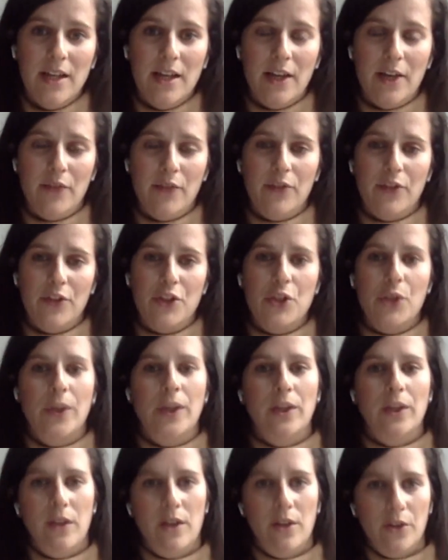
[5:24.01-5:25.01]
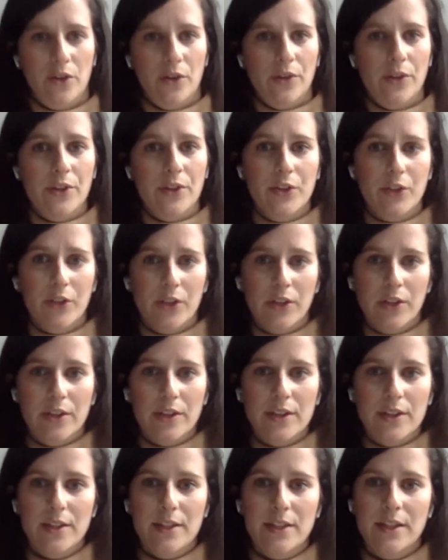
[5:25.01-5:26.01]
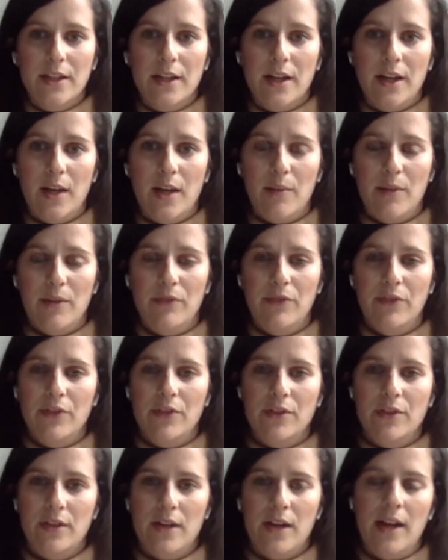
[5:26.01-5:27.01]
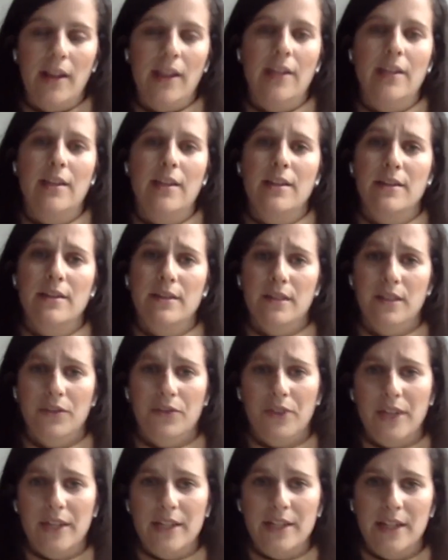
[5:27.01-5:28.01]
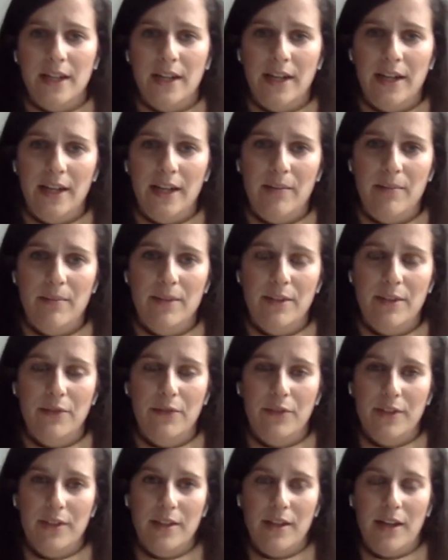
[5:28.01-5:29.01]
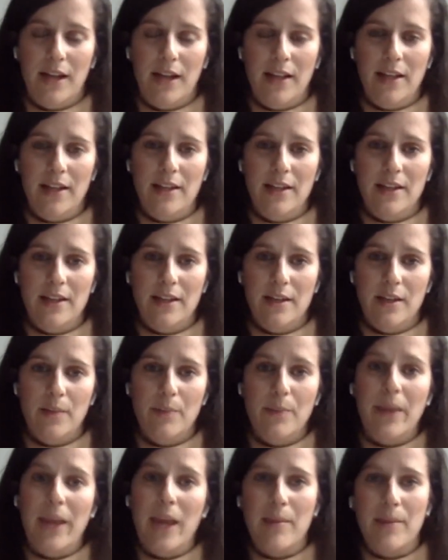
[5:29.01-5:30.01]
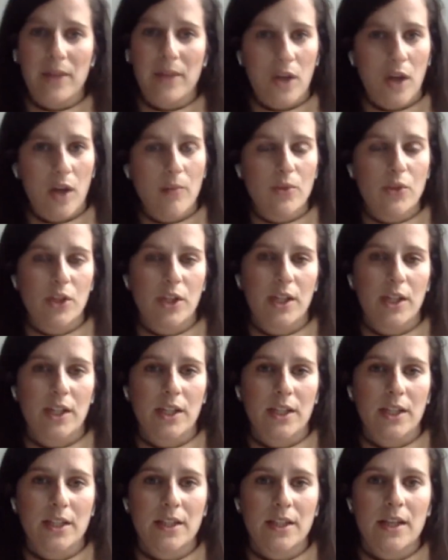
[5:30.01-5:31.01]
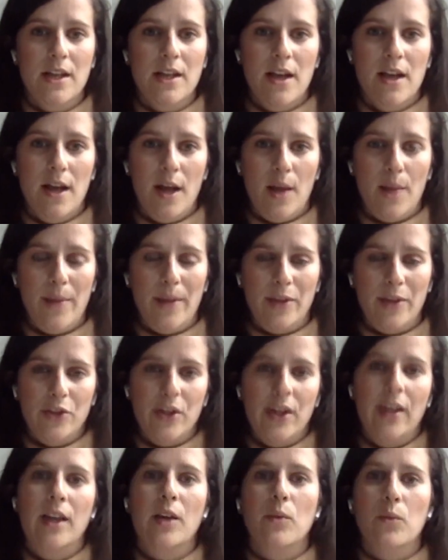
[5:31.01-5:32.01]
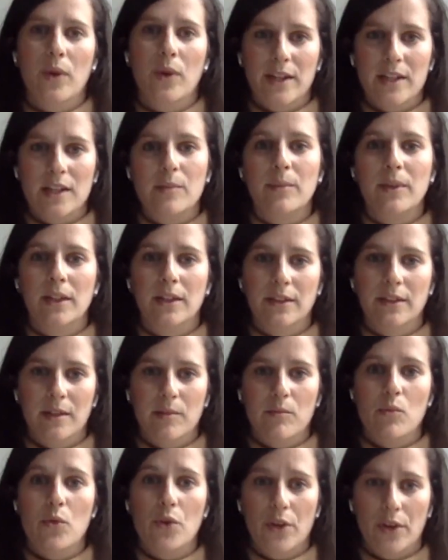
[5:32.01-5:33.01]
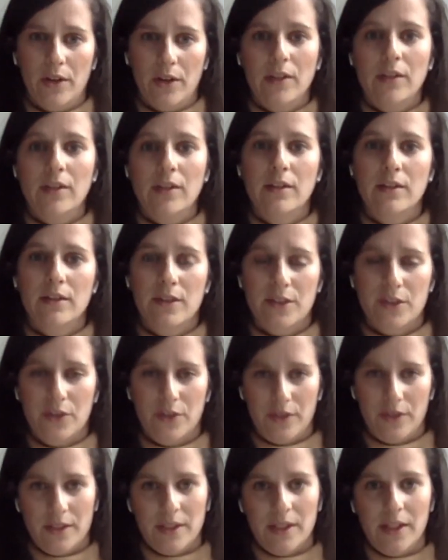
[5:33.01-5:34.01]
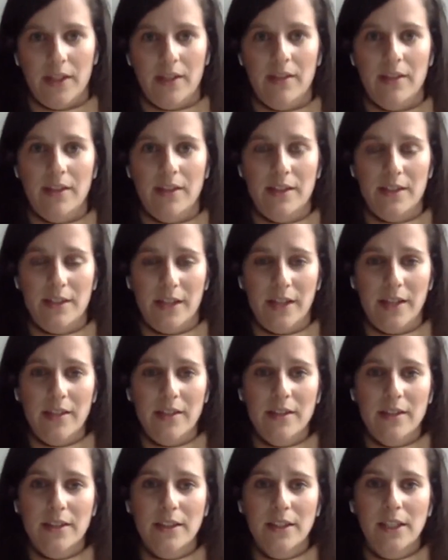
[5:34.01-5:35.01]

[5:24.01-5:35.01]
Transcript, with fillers: If it's showing longer returns, um, if it's highlighting the delivery time, if it's highlighting the payment options, um, and checking what is building more certainty these days.